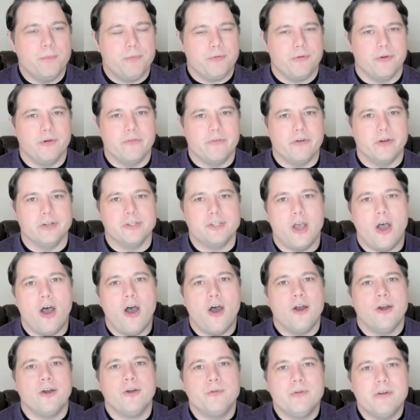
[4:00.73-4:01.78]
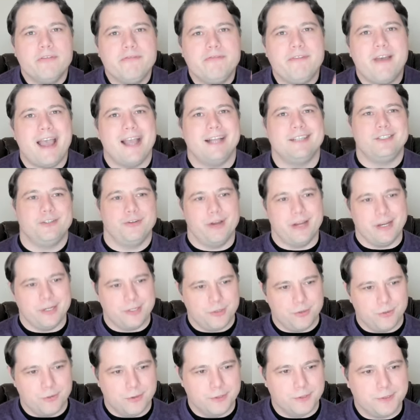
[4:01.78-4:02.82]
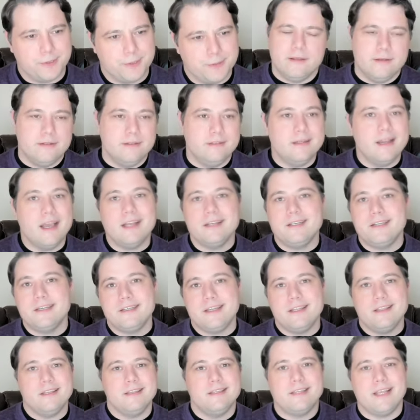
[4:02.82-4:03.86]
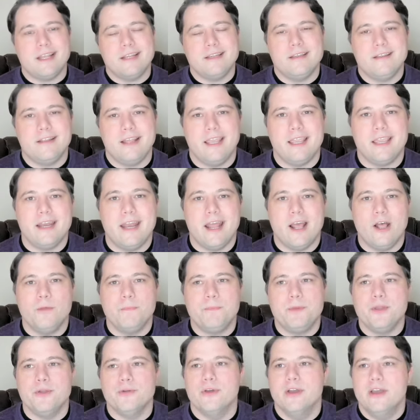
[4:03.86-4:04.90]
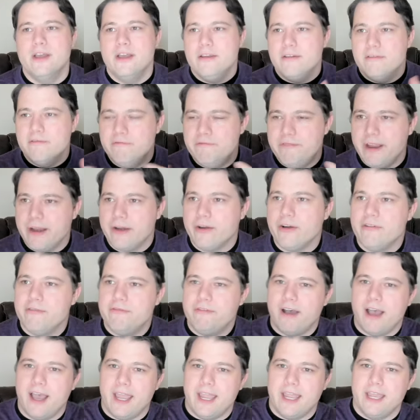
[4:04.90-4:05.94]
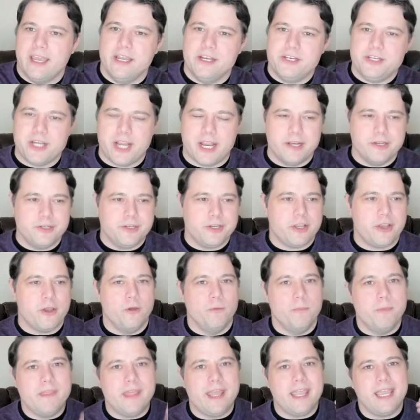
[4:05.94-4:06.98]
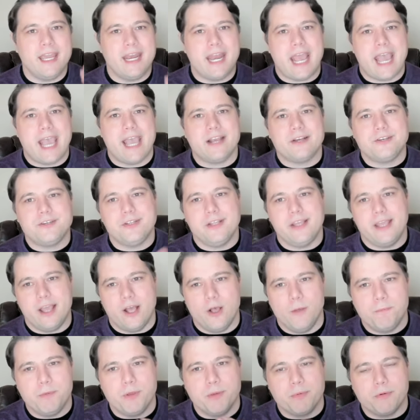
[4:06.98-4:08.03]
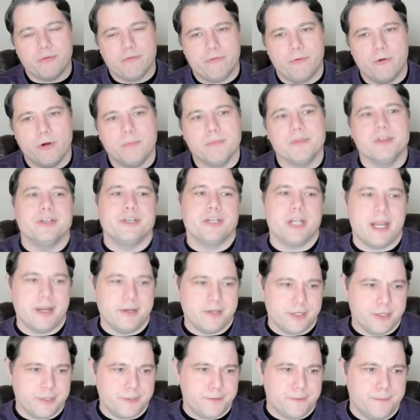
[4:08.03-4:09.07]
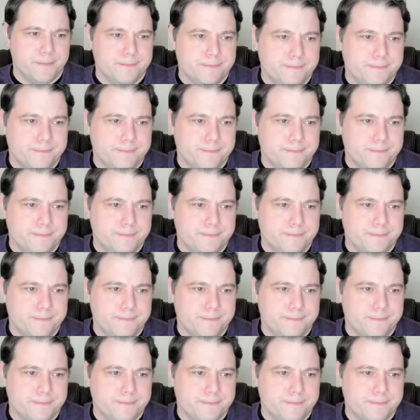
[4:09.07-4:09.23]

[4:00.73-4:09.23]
provers are refactoring tools, not just in the sense that they can help you verify a change to code, but they can actually help you perform the changes.